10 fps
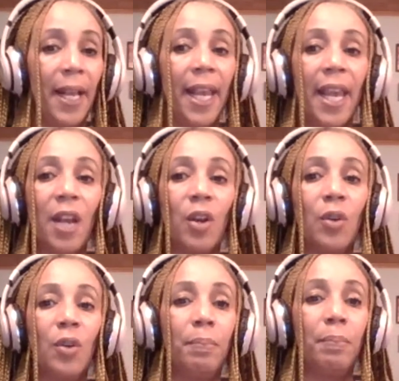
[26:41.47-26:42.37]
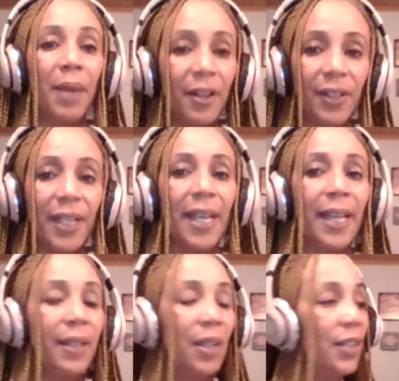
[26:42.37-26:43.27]
he could
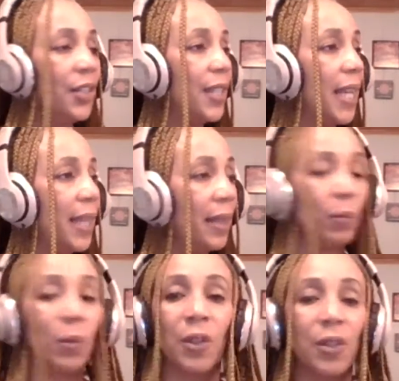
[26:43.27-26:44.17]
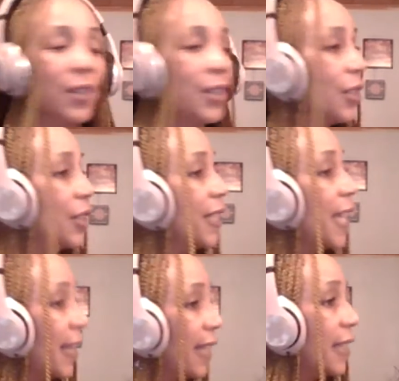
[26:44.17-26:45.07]
barely enunciate the words to
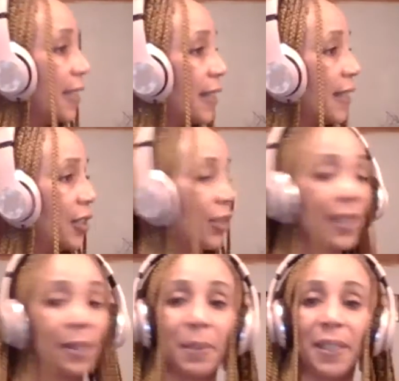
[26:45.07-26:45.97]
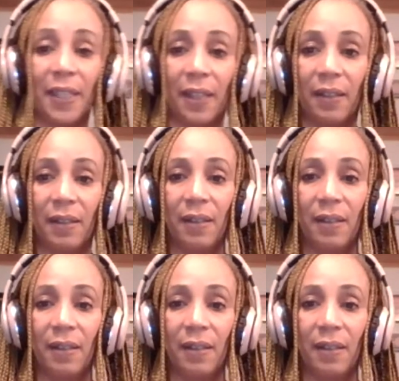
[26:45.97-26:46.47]
say that his sister is missing.